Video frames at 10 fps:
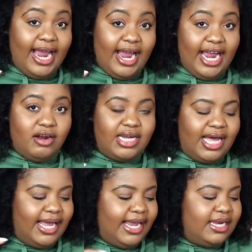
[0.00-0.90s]

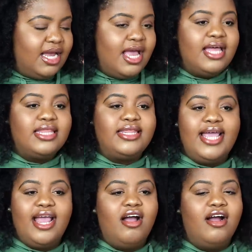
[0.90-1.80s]
hairline.
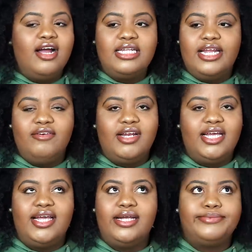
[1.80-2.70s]
They are
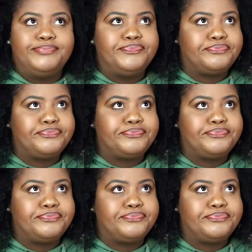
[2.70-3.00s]
literally